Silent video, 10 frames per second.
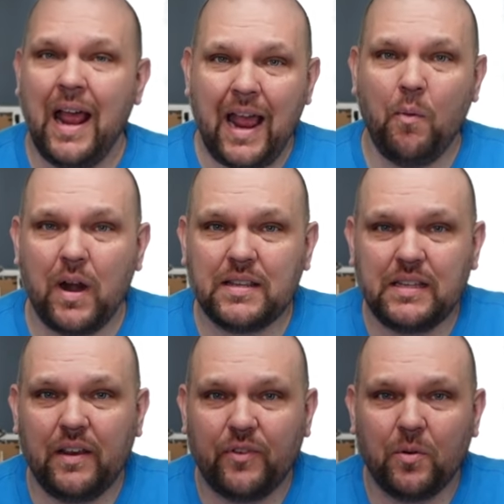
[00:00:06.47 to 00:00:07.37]
I want to
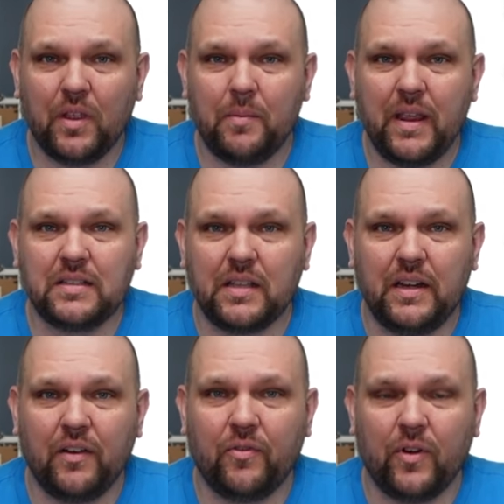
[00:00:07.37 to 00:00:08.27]
see if it really makes a
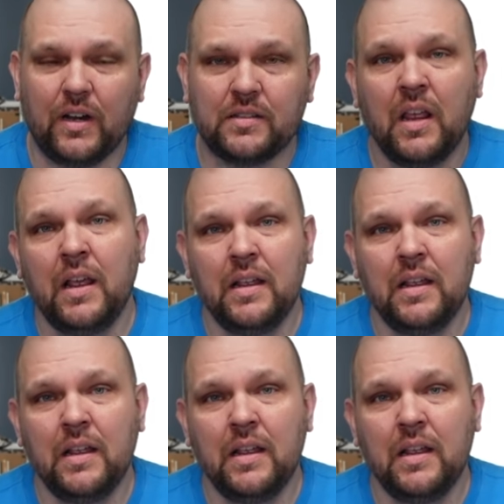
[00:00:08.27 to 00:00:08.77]
difference.